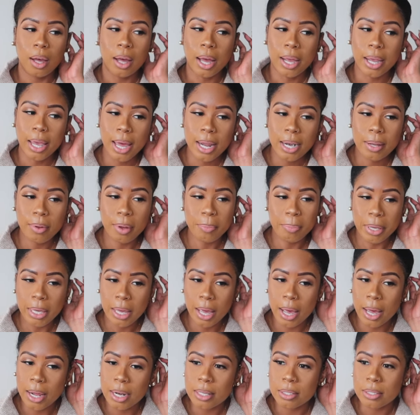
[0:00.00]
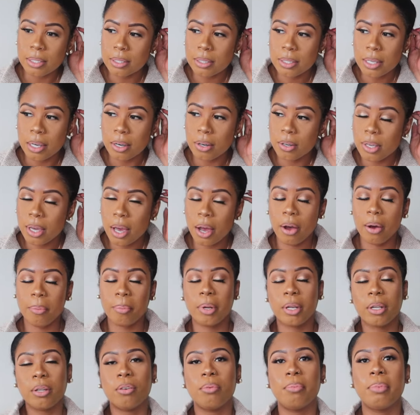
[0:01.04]
I gotta be honest and tell y'all I'm
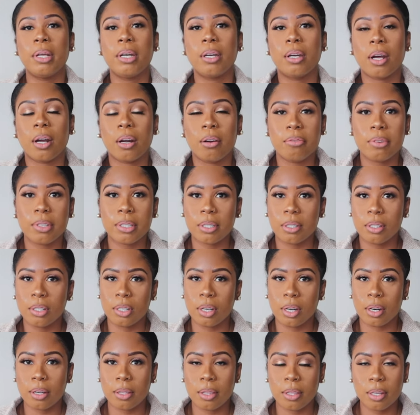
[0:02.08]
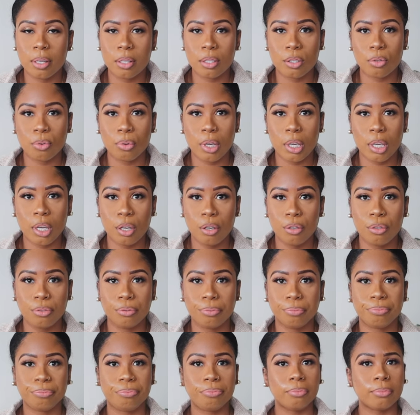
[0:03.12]
a little bit nervous to share this with you